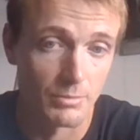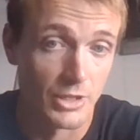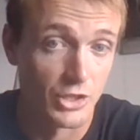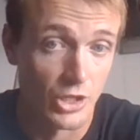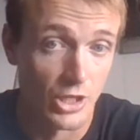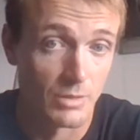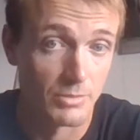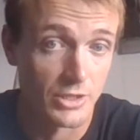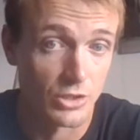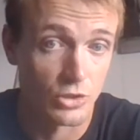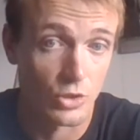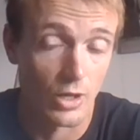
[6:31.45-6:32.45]
please share, please
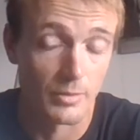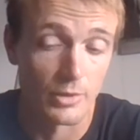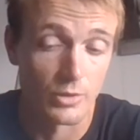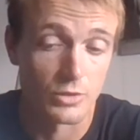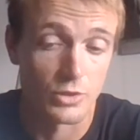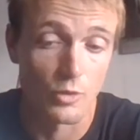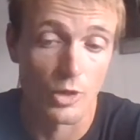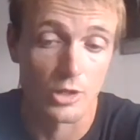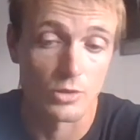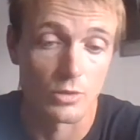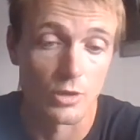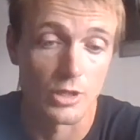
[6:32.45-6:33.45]
subscribe, and I'll see you in the
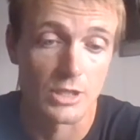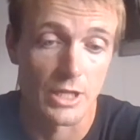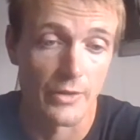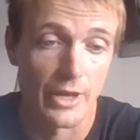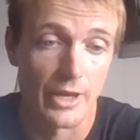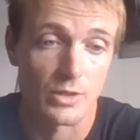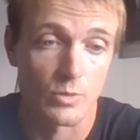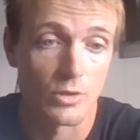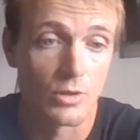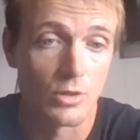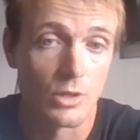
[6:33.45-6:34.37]
next one, guys. And the next one